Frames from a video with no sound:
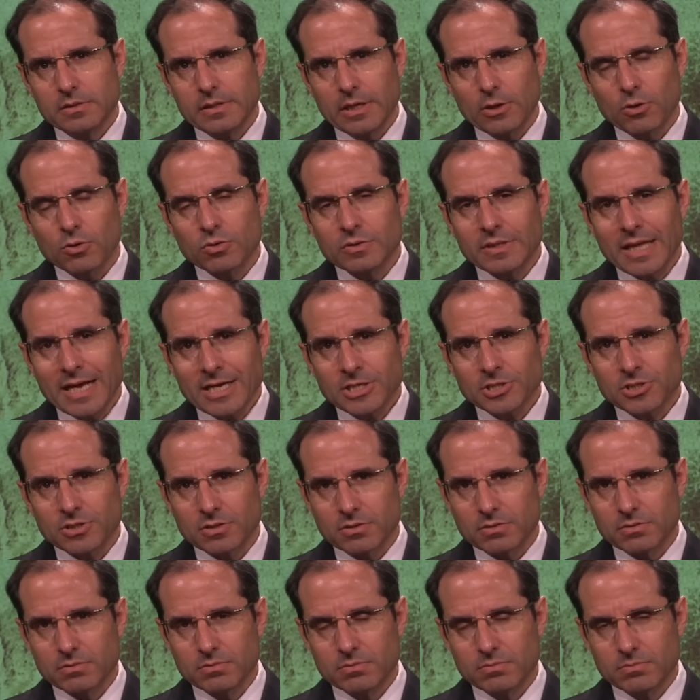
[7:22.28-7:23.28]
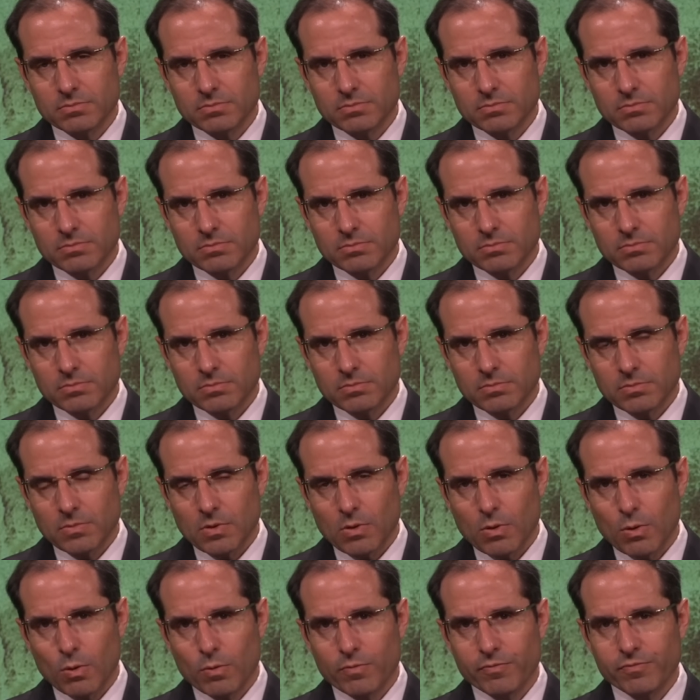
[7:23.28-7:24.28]
The connection
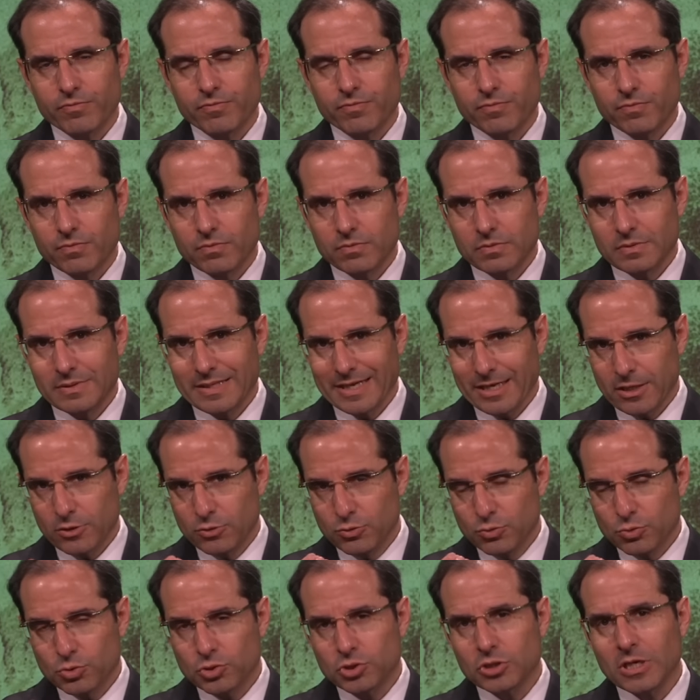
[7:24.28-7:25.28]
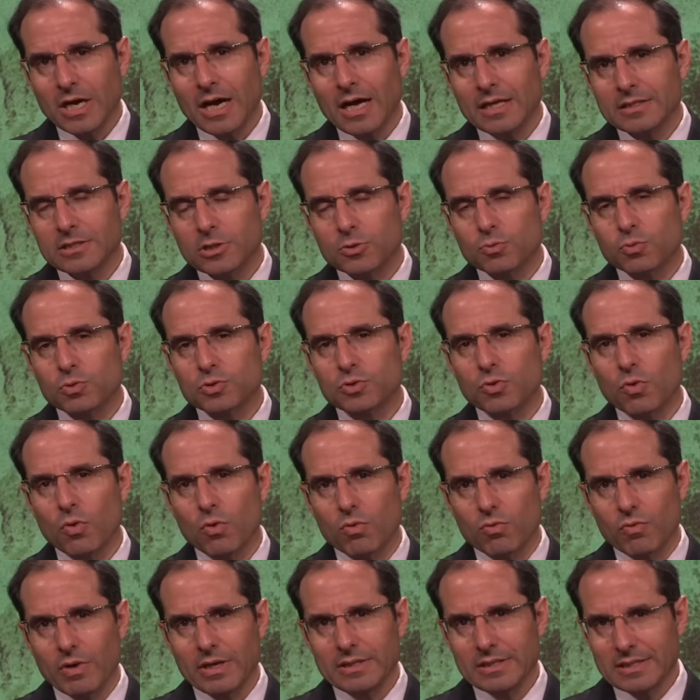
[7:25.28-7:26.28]
of the Kedusha that was
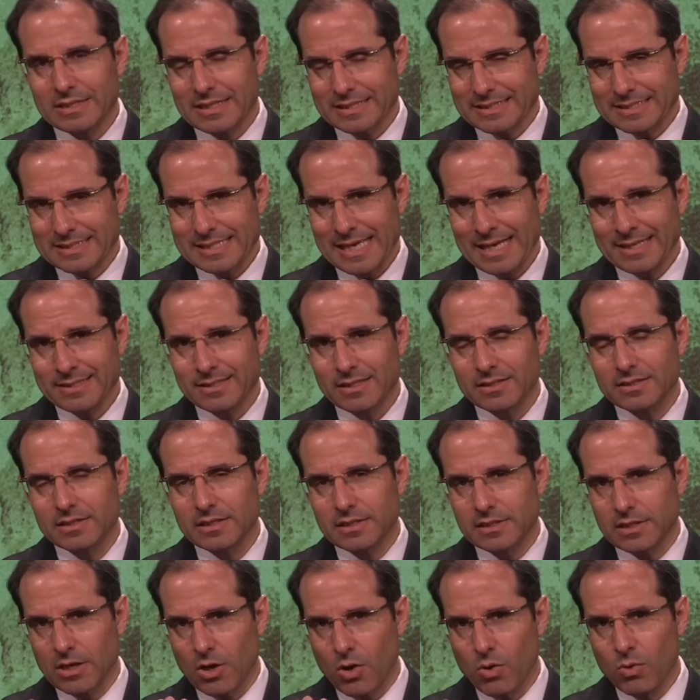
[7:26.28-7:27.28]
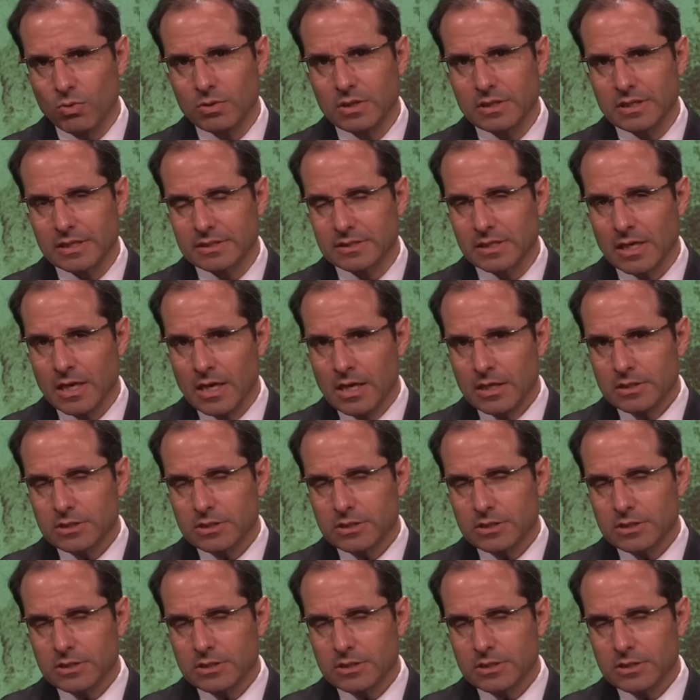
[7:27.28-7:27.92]
already, the sanctity, the holiness,